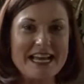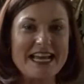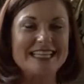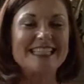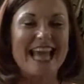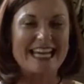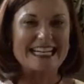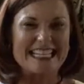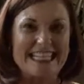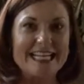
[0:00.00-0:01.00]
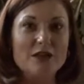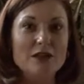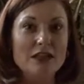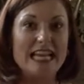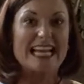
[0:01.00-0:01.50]
is that
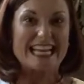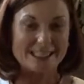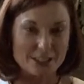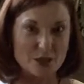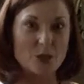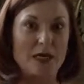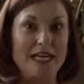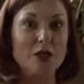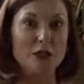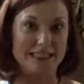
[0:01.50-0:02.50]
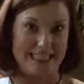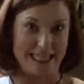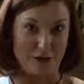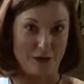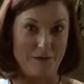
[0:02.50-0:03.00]
Neil is the real
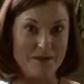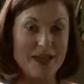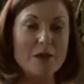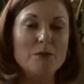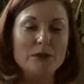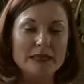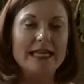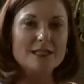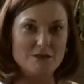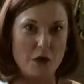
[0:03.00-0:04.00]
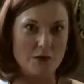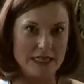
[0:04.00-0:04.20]
deal. Please vote